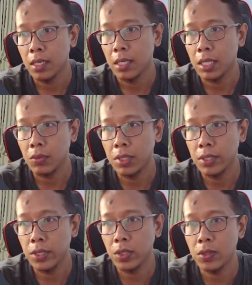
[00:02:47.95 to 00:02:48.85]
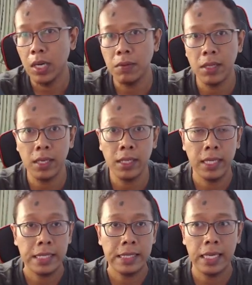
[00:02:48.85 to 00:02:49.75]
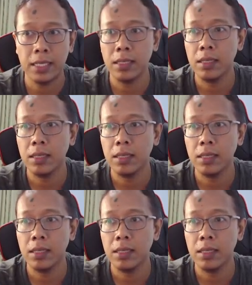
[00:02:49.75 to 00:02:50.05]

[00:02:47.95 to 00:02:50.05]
it will show after the restart.